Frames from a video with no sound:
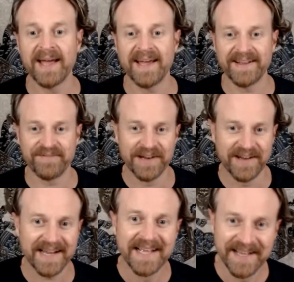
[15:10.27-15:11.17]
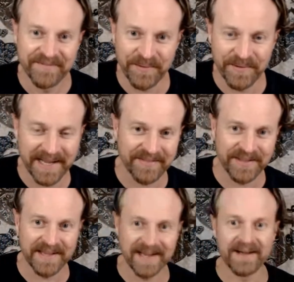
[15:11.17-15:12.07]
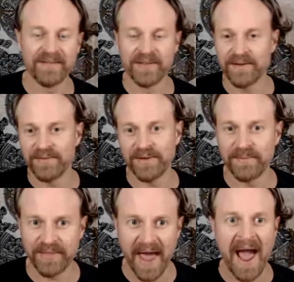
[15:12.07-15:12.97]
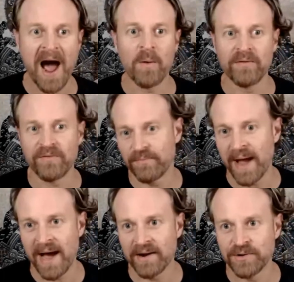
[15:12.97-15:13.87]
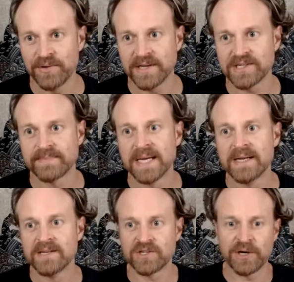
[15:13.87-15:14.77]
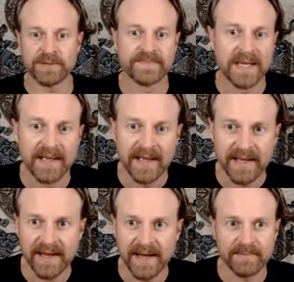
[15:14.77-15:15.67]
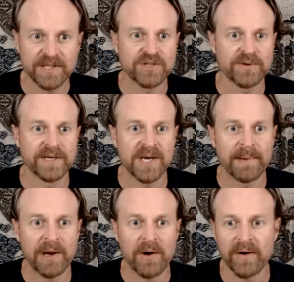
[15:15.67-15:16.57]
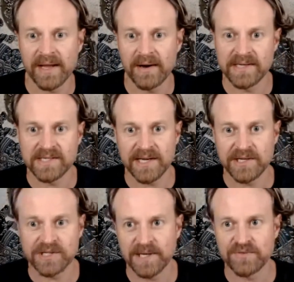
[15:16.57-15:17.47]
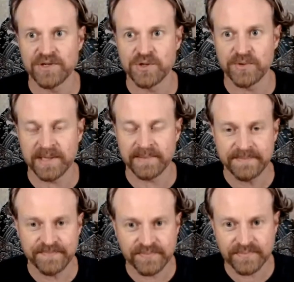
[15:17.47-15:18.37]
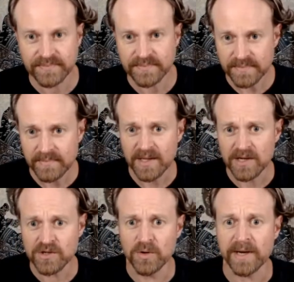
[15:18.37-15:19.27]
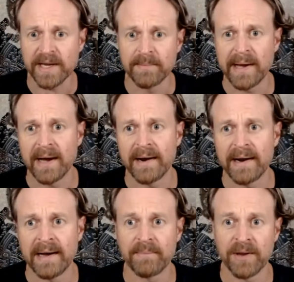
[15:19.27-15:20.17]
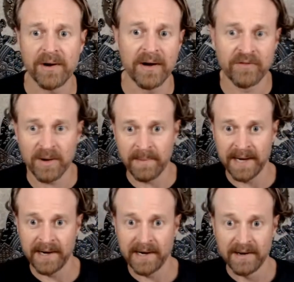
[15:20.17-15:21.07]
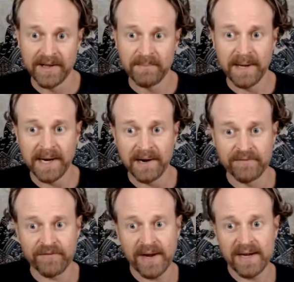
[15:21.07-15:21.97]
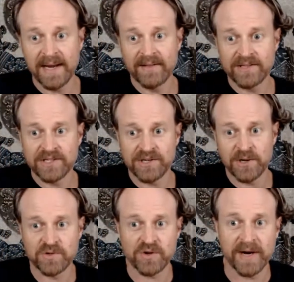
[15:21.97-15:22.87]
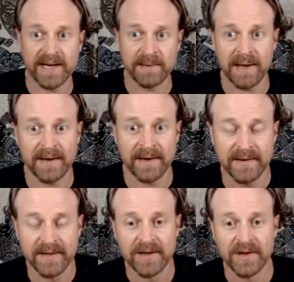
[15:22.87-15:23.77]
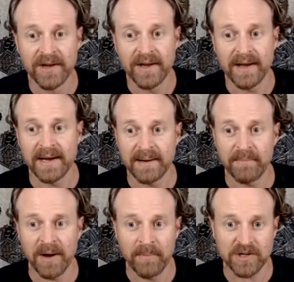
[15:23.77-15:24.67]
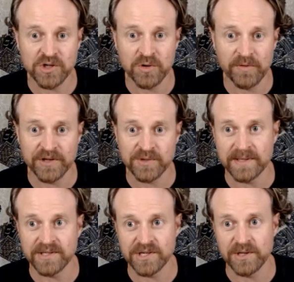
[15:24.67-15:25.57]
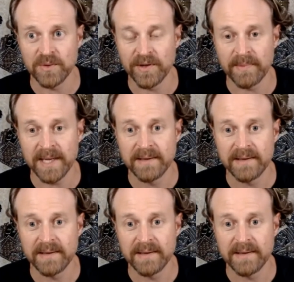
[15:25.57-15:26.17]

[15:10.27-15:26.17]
if you like, if you want to get the how of how to do this. So yeah, I'm just sort of jumping on, guys. Thank you so much for joining me. Talking about, I've got my little friend here. This is an old training partner. I'm not sure if this one's still with me,